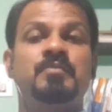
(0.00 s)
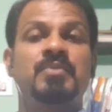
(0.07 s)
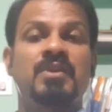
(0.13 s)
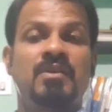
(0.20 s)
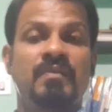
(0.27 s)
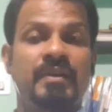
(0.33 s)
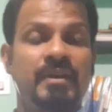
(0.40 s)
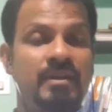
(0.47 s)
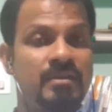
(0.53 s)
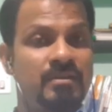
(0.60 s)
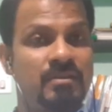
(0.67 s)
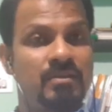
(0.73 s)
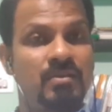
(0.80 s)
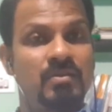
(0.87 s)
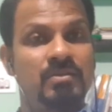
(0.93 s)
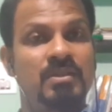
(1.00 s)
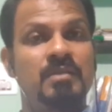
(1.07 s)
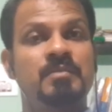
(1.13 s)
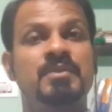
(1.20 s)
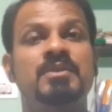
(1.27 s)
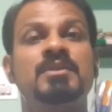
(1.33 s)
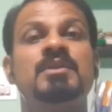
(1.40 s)
privatization
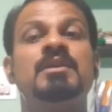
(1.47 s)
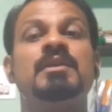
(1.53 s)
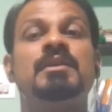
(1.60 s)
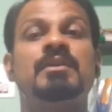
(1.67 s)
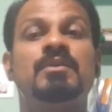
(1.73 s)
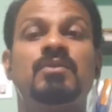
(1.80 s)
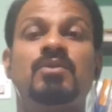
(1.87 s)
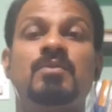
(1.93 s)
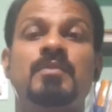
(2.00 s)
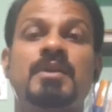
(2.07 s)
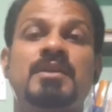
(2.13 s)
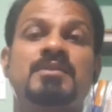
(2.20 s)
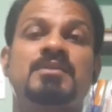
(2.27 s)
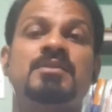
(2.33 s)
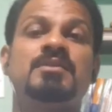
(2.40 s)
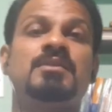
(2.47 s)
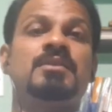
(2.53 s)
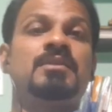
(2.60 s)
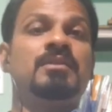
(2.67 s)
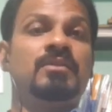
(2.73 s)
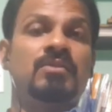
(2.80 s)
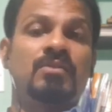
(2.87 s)
concept, globalization
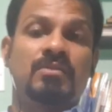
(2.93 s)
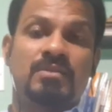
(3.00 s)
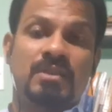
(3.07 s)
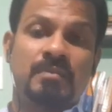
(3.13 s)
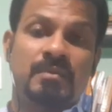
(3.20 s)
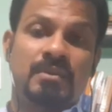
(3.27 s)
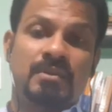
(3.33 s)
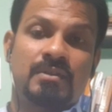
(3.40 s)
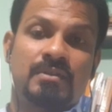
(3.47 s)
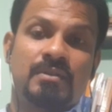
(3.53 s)
concept.